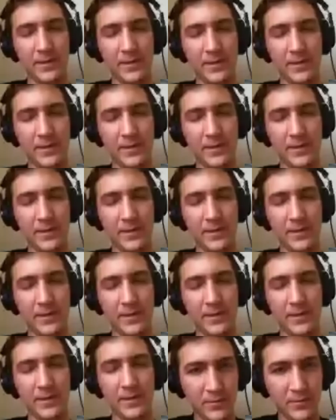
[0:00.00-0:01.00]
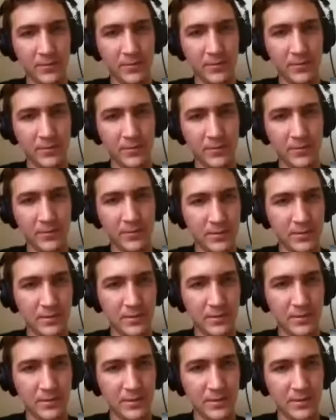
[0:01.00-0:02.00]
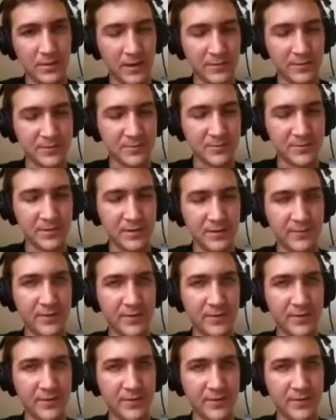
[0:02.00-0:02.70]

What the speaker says: I think I get it now. I was wondering if